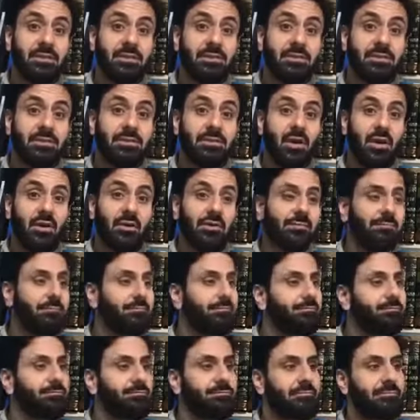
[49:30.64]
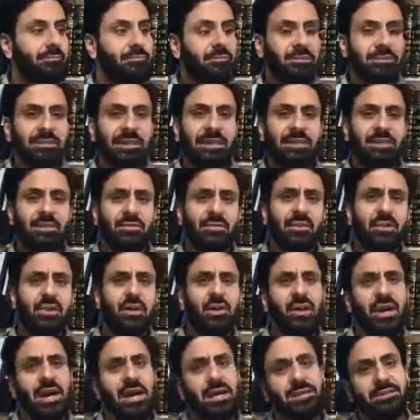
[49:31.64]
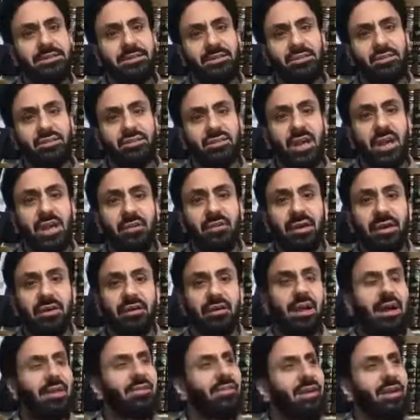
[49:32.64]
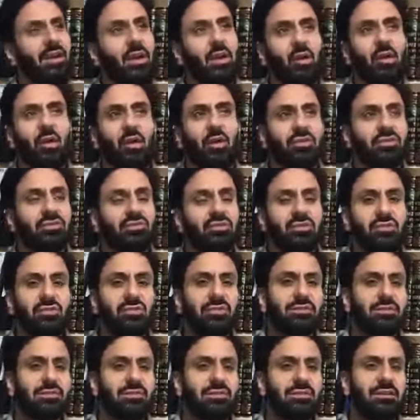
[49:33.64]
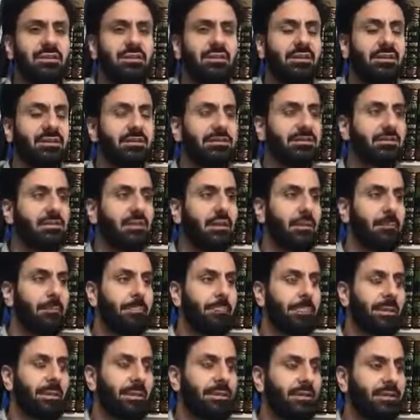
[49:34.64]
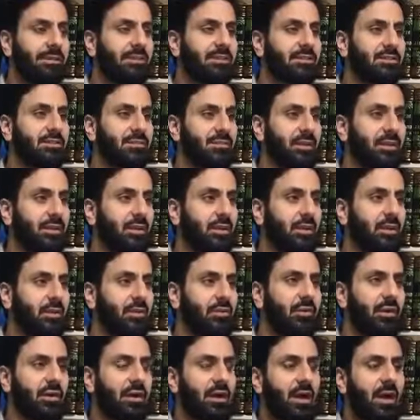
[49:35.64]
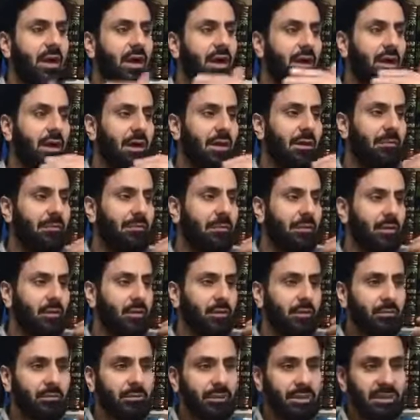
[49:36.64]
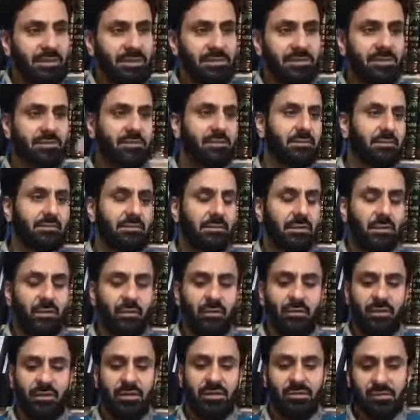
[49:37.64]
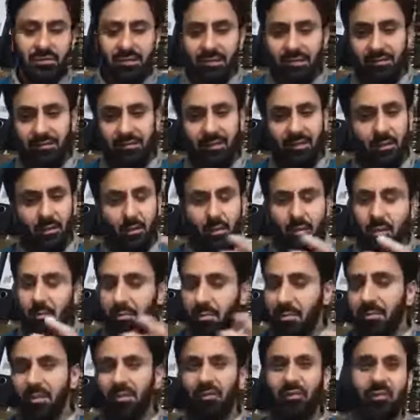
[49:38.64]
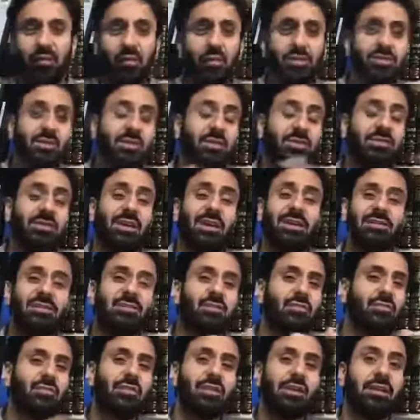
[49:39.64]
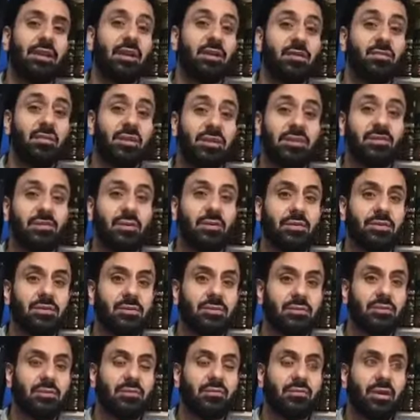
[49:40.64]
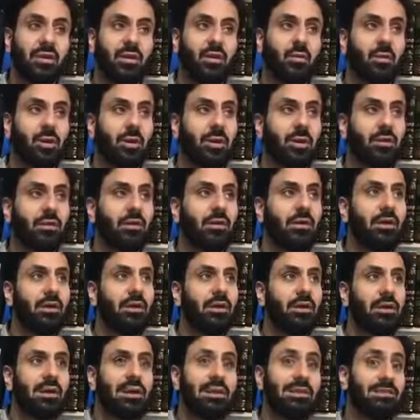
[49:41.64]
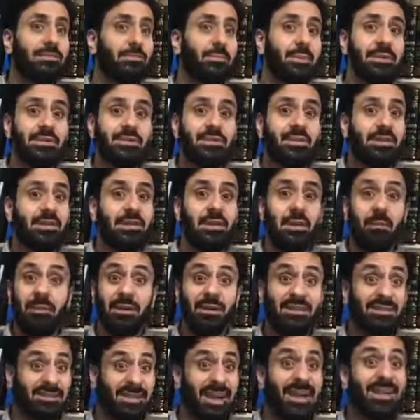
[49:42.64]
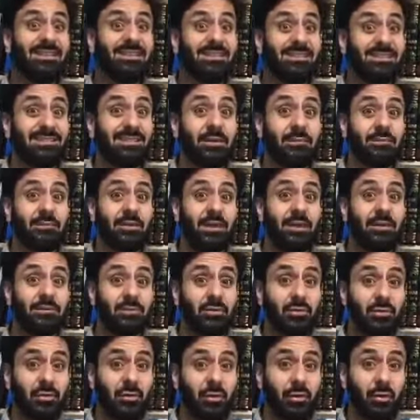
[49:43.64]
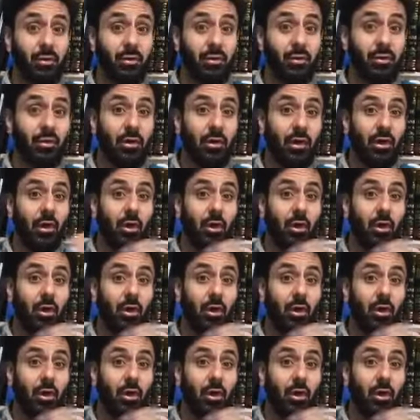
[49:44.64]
So, take this video, guys, share it. I think a lot of students need this video, because the philosophy of science is not really addressed or understood very well, especially amongst scientists sometimes, or